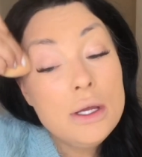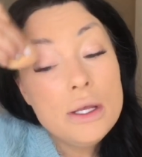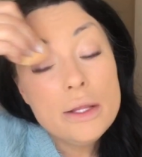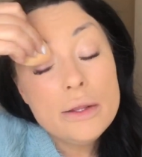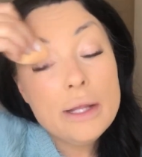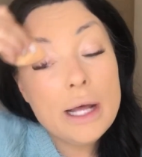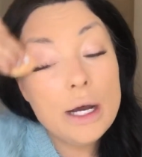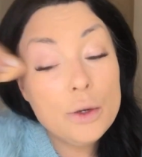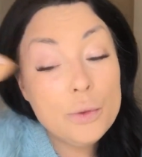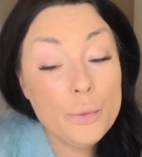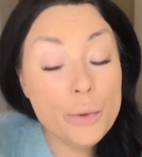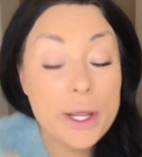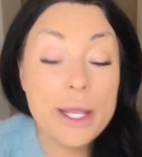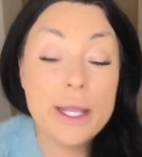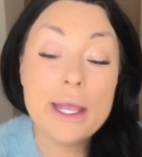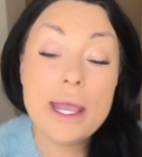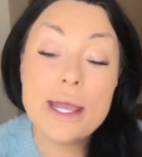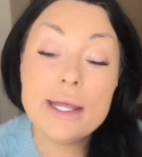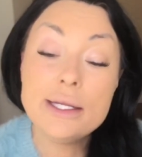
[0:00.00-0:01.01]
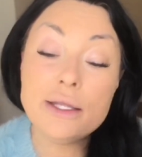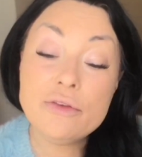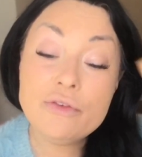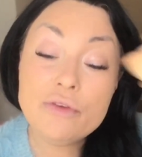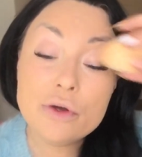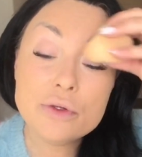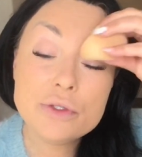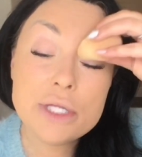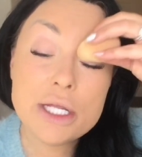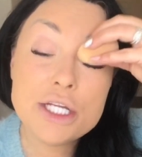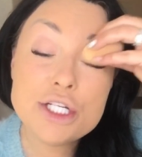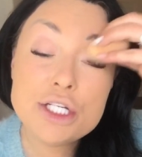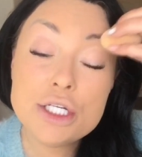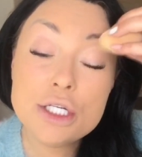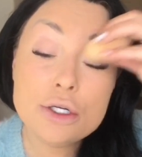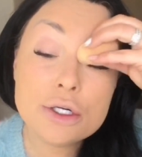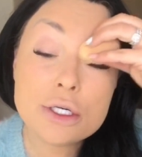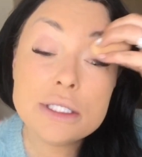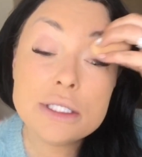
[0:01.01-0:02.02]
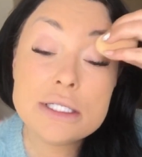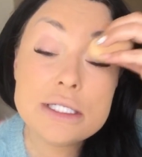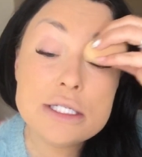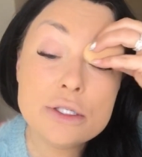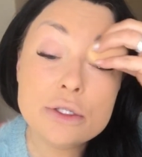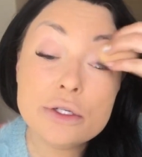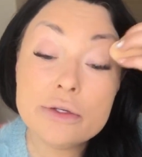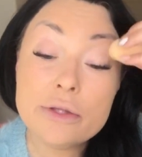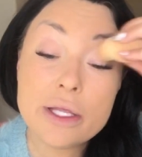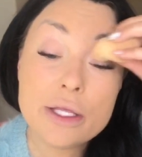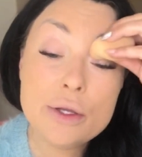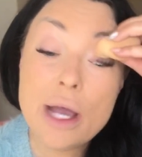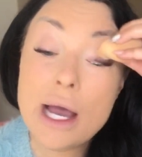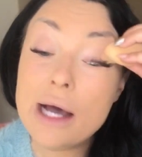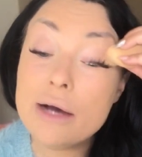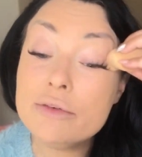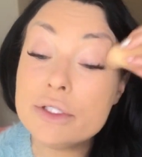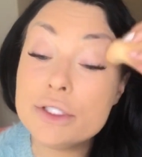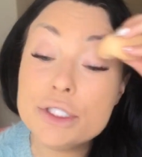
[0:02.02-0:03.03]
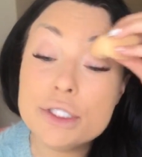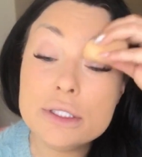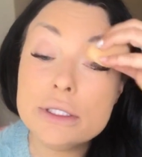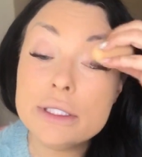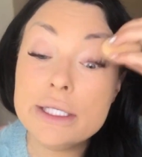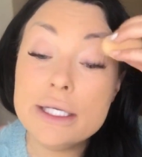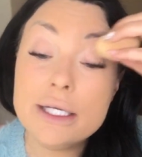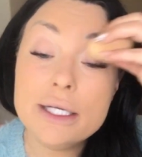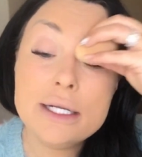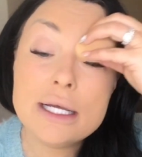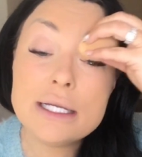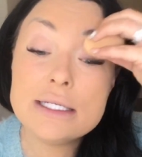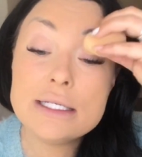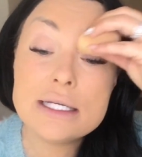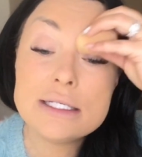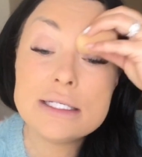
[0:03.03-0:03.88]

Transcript: That way any foundation or concealer that you have on your lid does